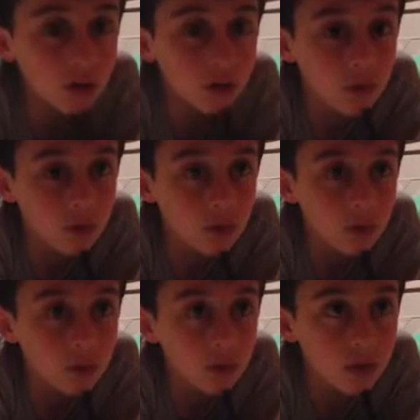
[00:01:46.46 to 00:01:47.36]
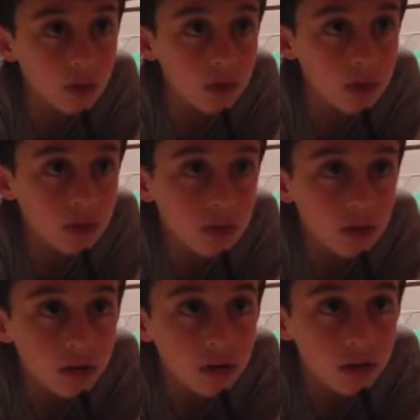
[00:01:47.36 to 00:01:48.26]
Then we mm. went to Café
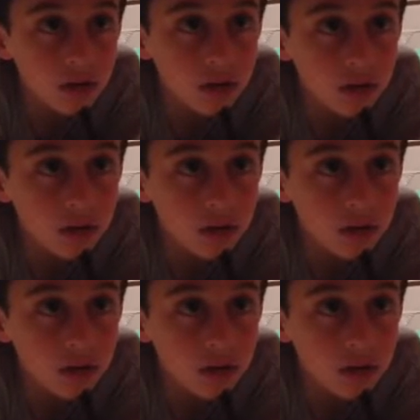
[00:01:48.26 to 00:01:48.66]
du Monde.